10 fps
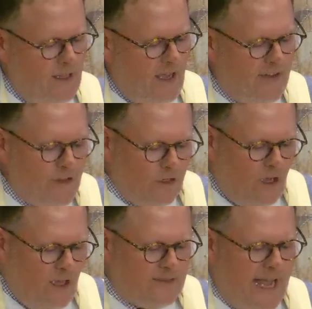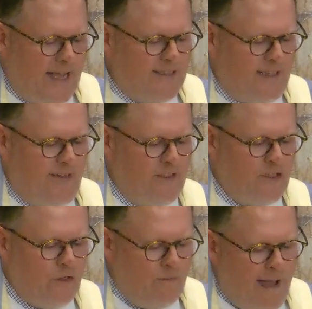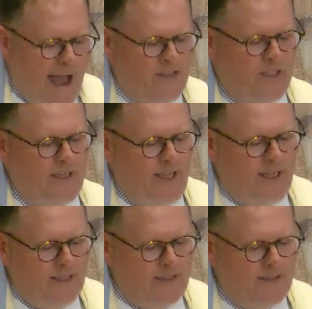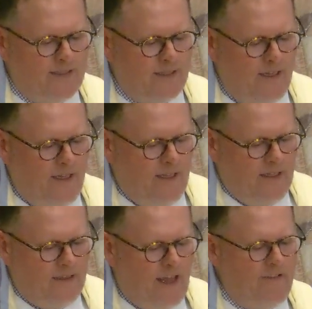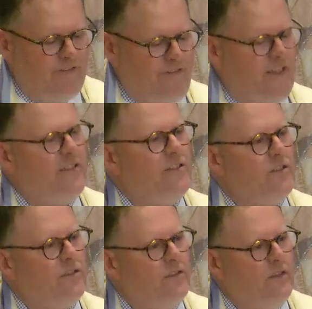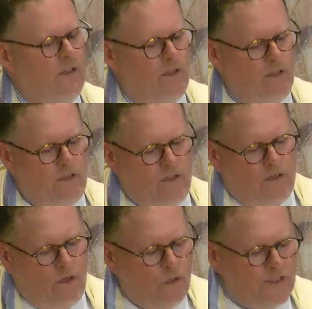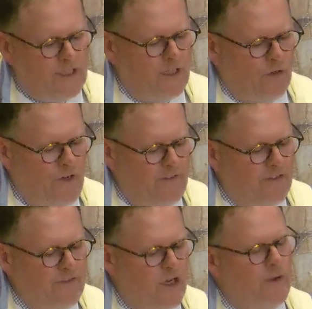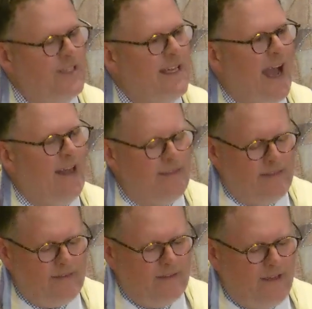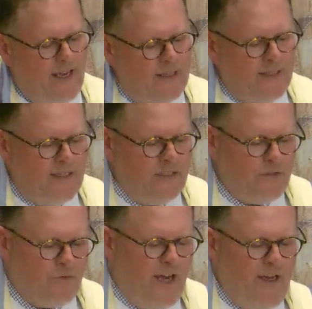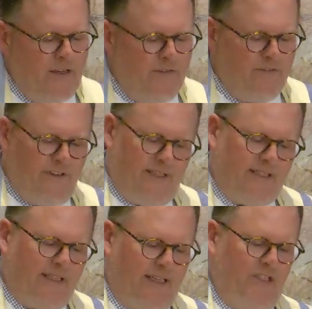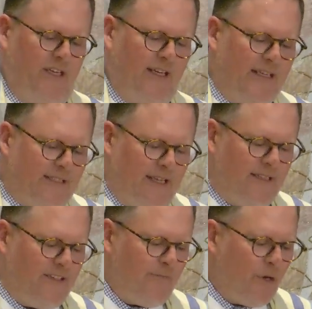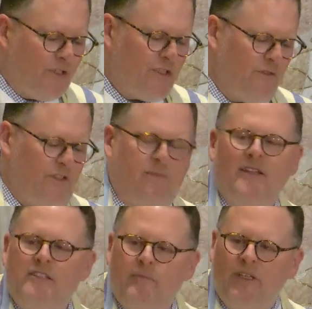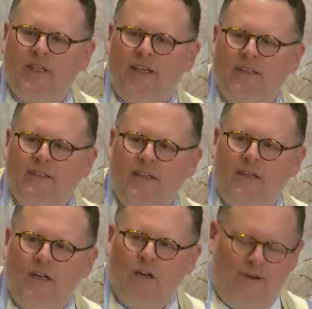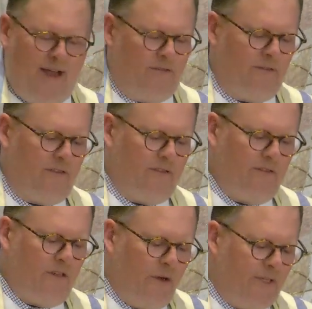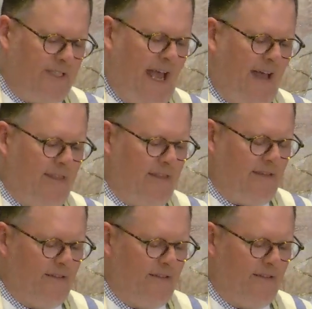I felt called to ask David to imagine his left fist holding the grief of Noah's death and his right fist clenching his sense of personal responsibility around Noah's death.